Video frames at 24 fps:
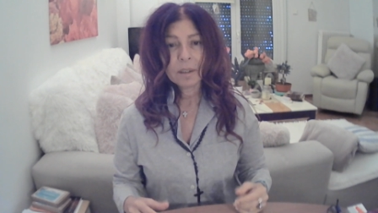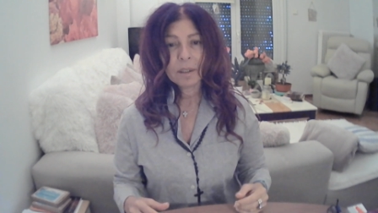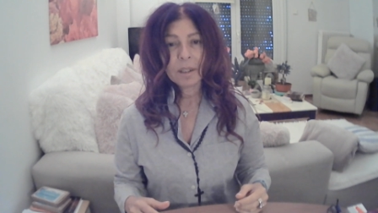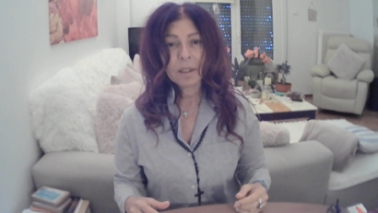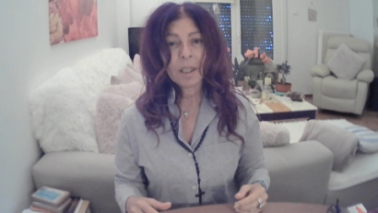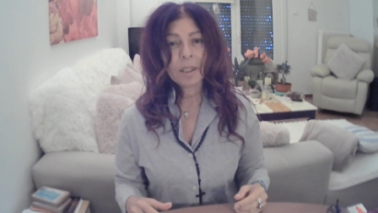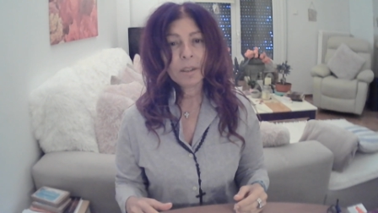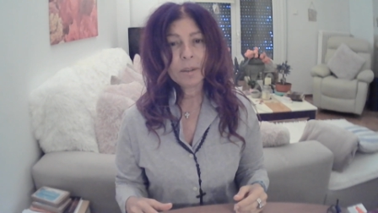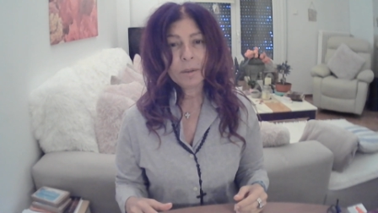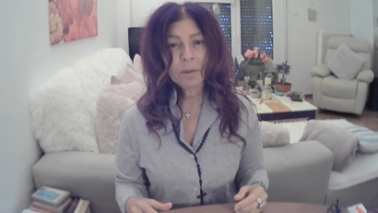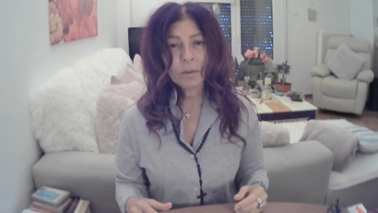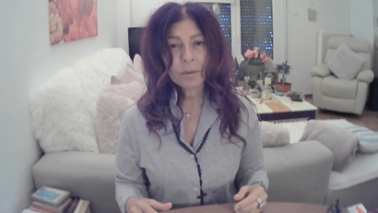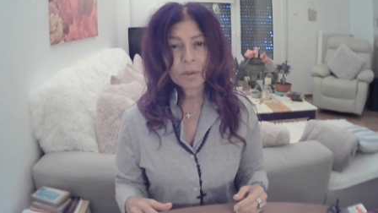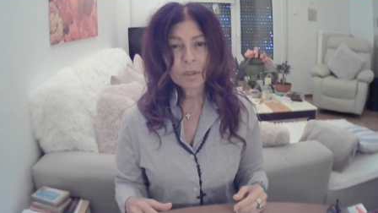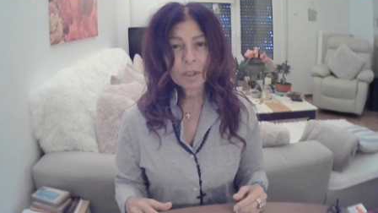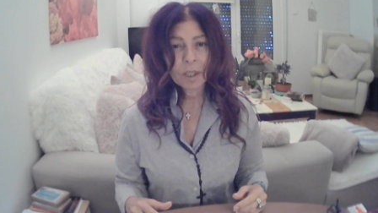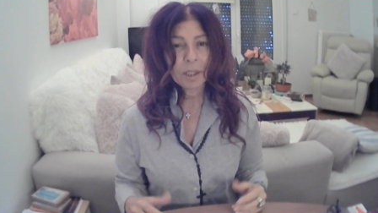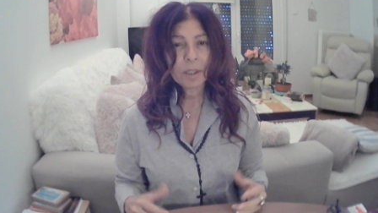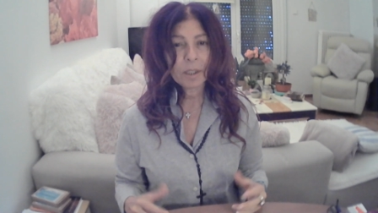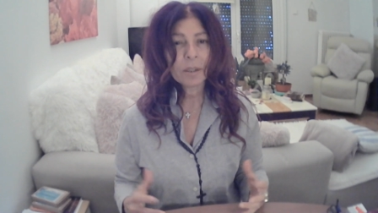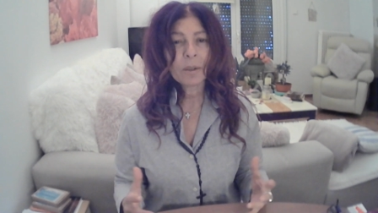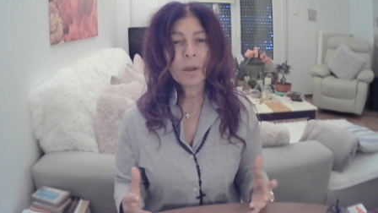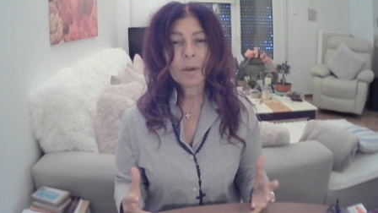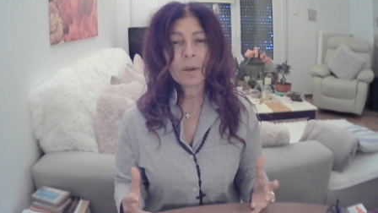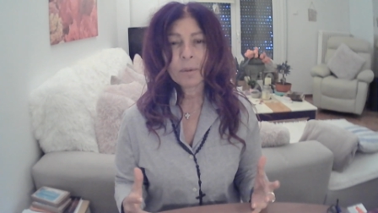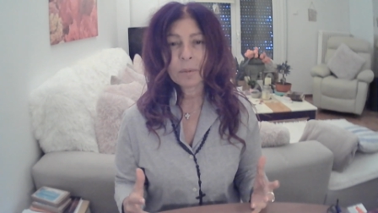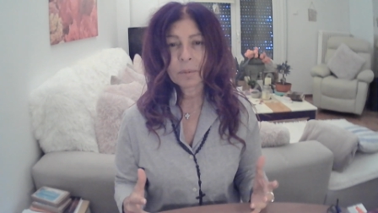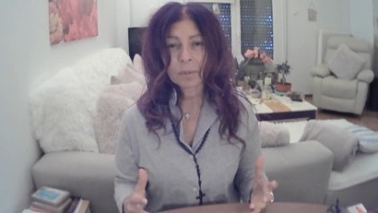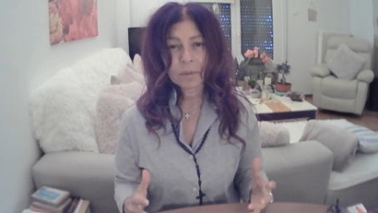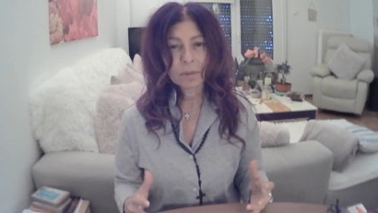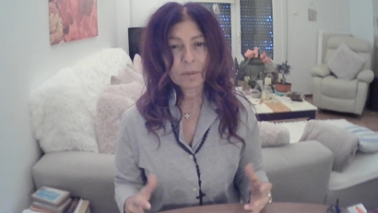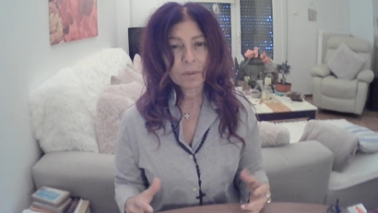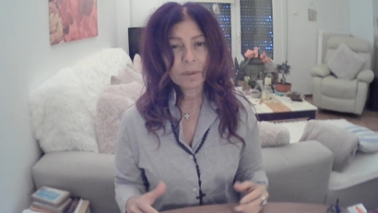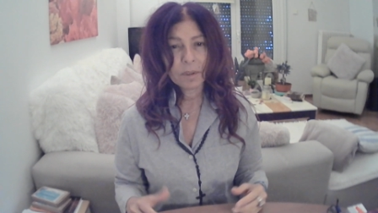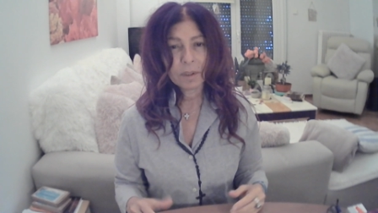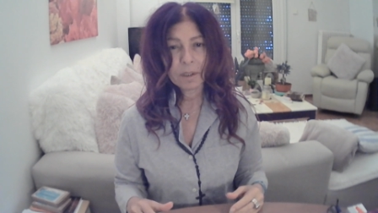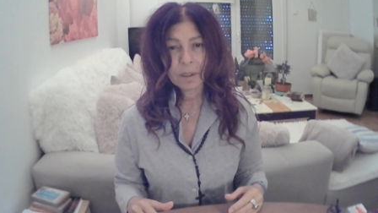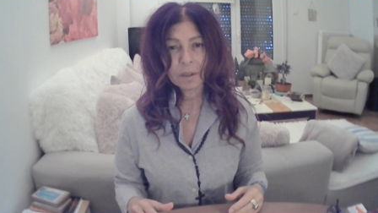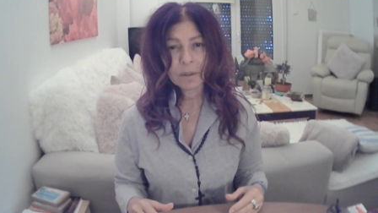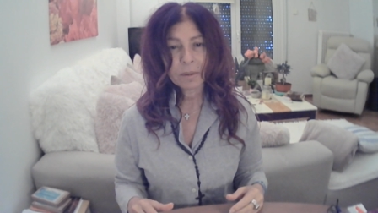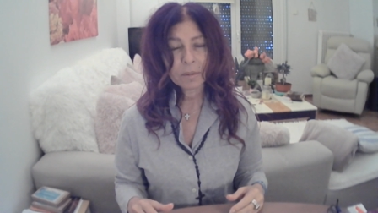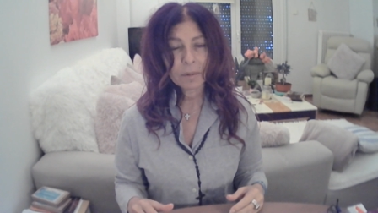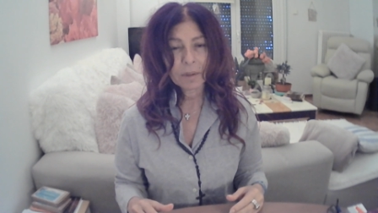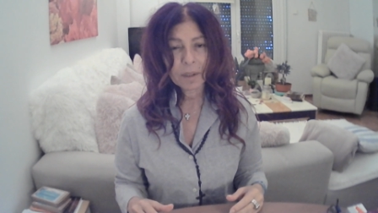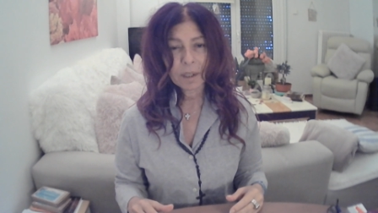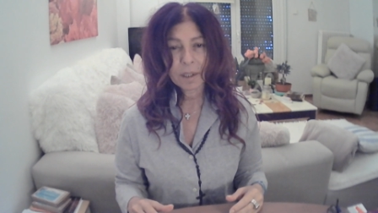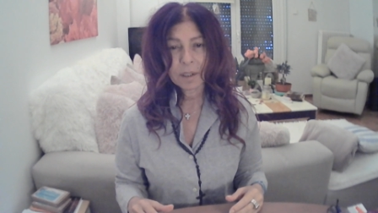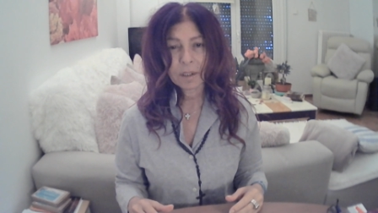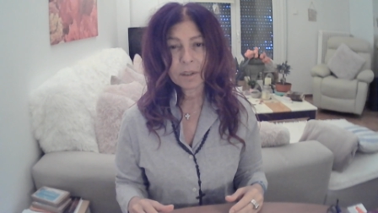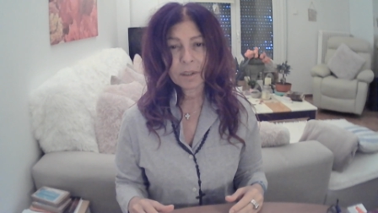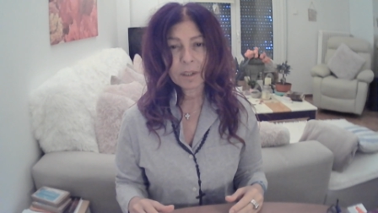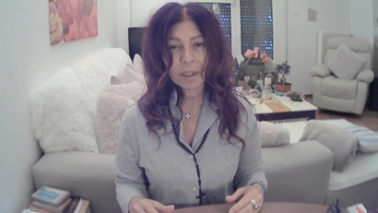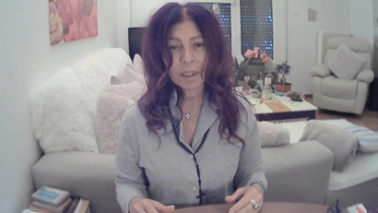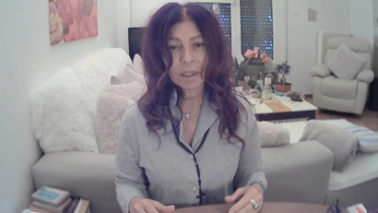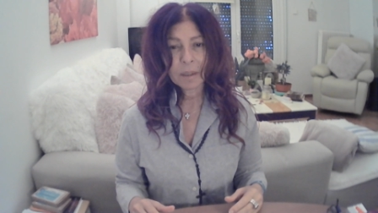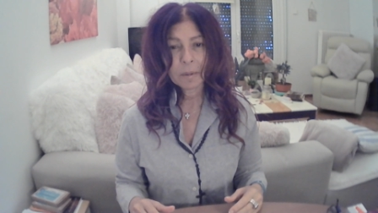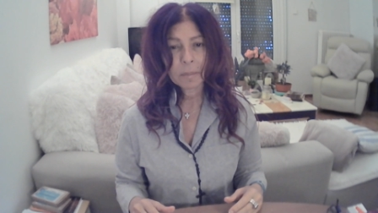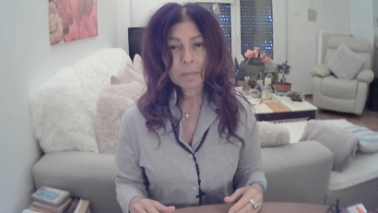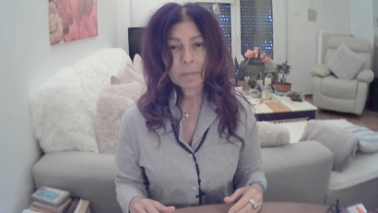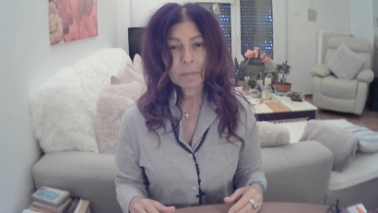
let loose, let it go, you know, kind of thing.